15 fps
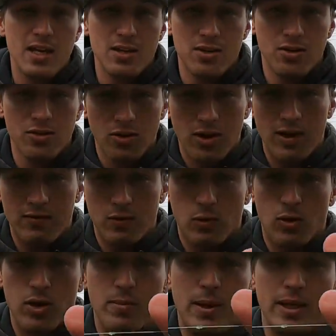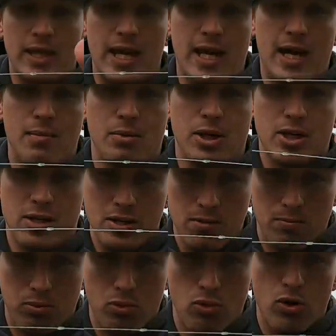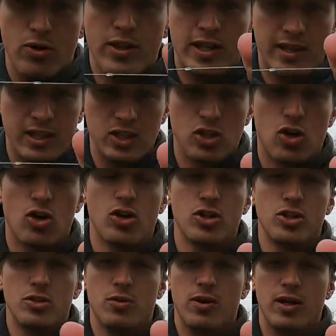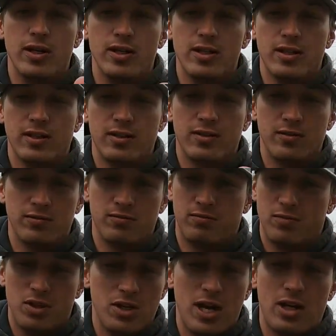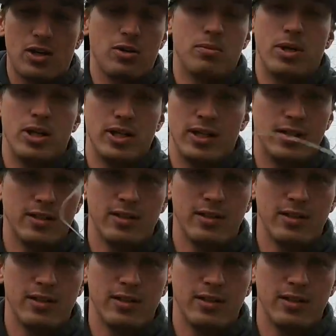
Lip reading: you don't have to worry about that knot breaking. You can pull on that thing as hard as you want. You're not going to break it.